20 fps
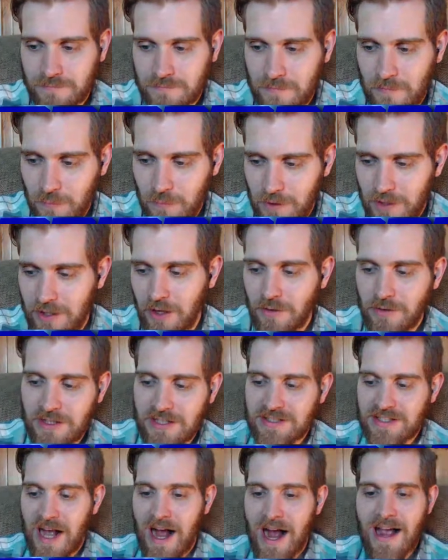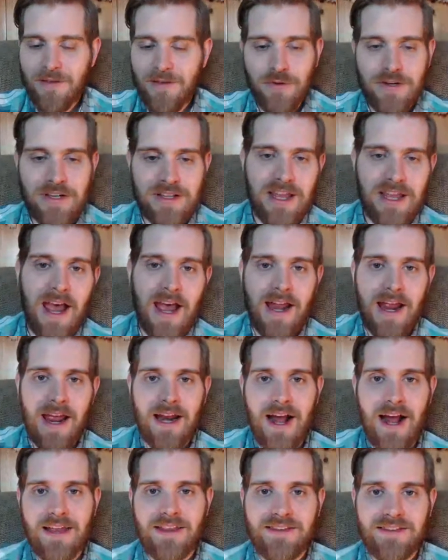Really? Because I read that
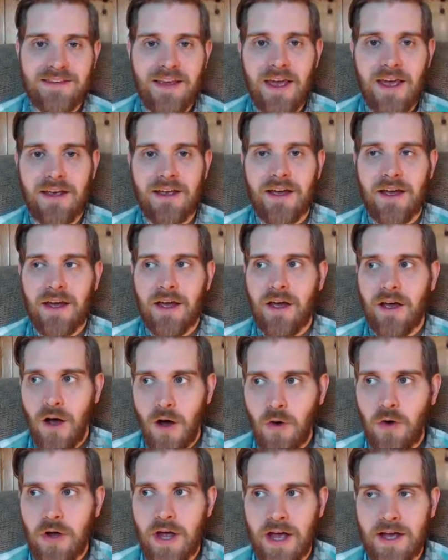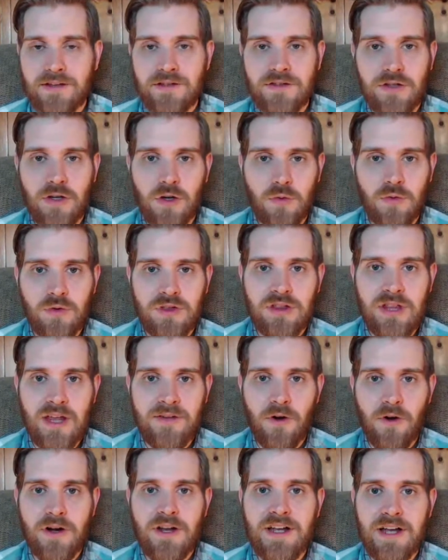and I say, okay, so
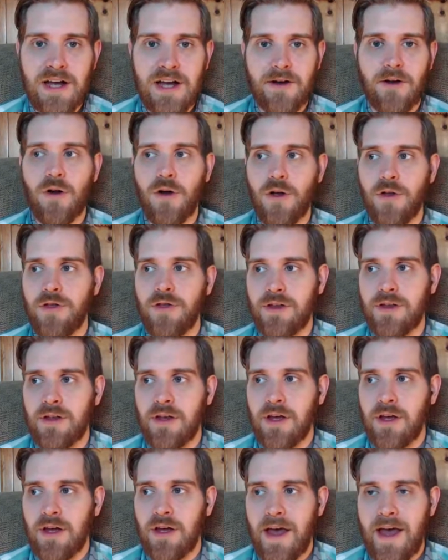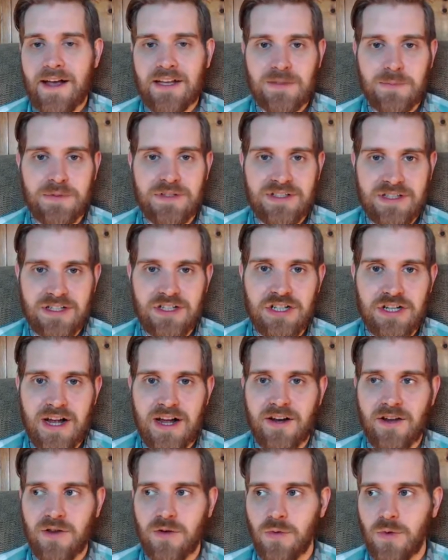they've already got all the exposition
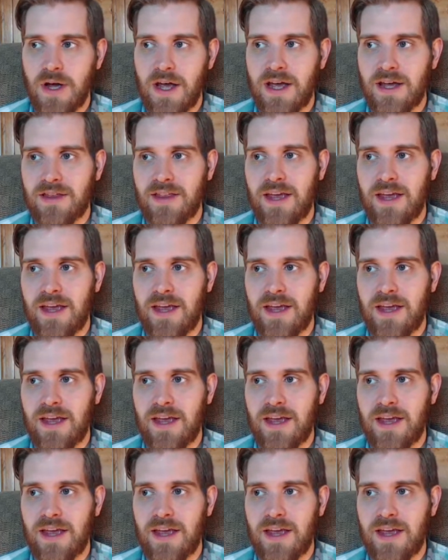out of the way.